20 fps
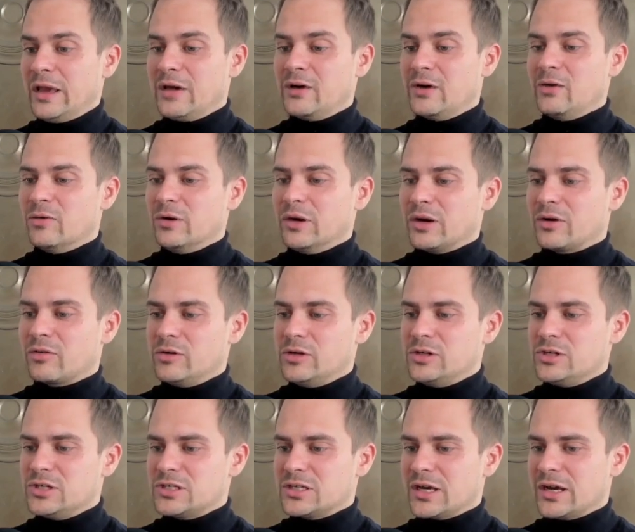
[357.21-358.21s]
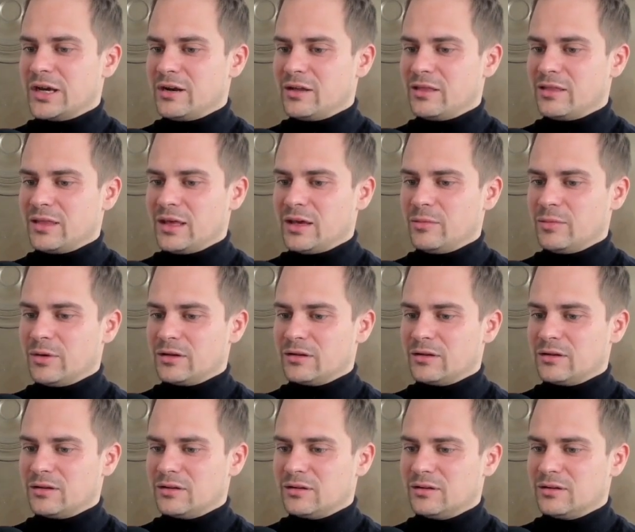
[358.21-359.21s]
go on a cringy side, I think,
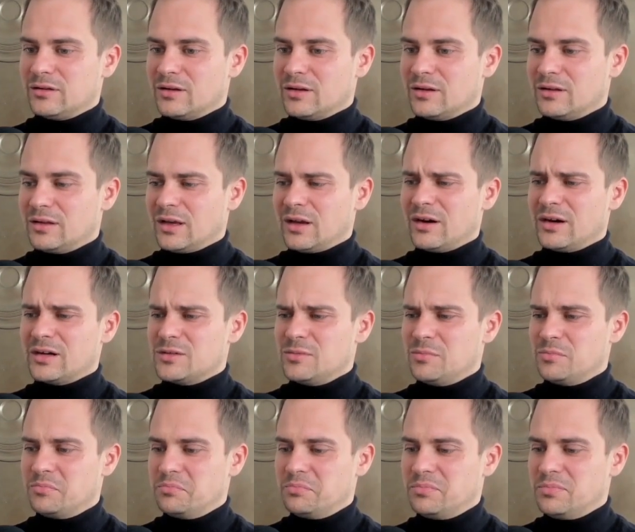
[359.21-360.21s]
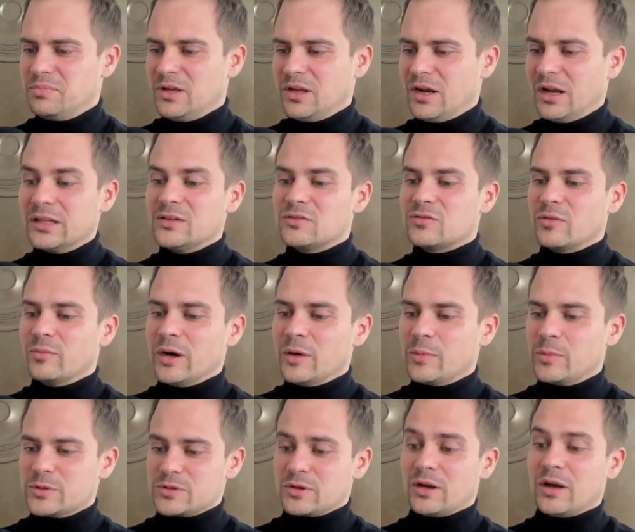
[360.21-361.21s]
but they're actually, at least from my
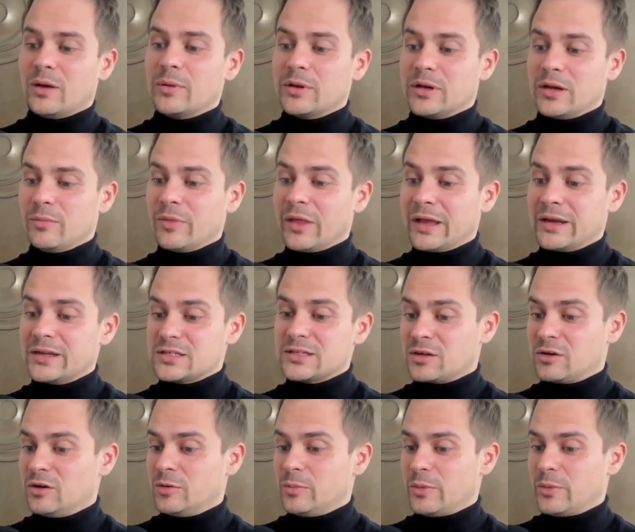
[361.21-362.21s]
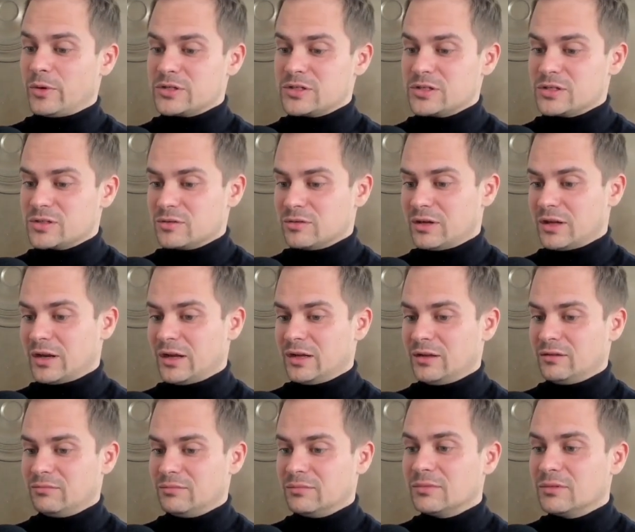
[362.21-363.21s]
perspective. But I'm not a security person, so then
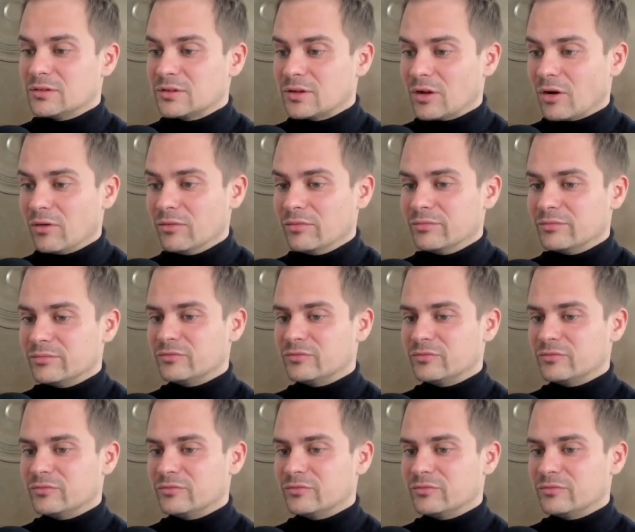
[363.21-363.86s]
I don't